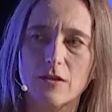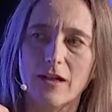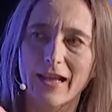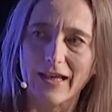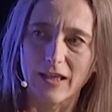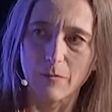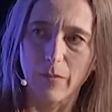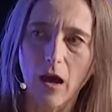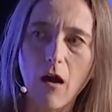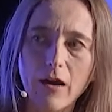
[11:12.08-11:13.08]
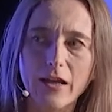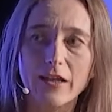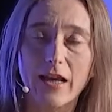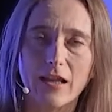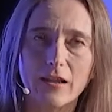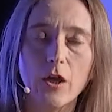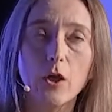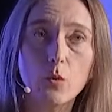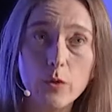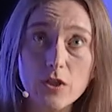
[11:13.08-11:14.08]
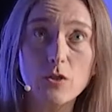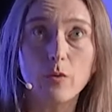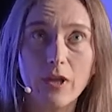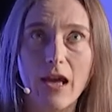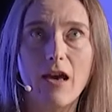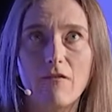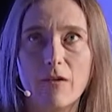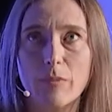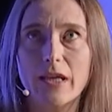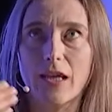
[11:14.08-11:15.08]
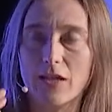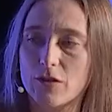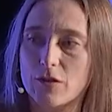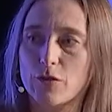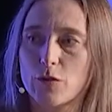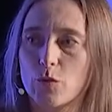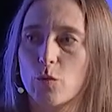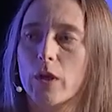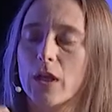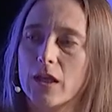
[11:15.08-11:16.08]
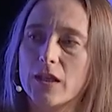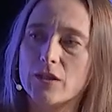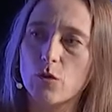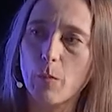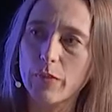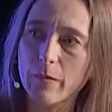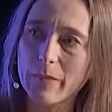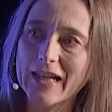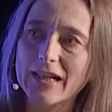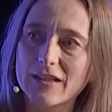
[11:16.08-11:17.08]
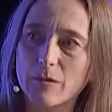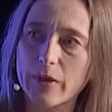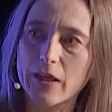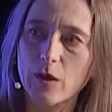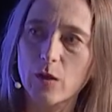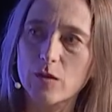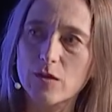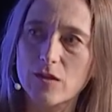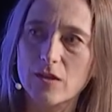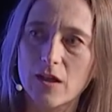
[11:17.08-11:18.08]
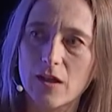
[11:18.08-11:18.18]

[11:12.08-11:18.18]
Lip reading: are lagging behind, and which will have implications to interoperability, because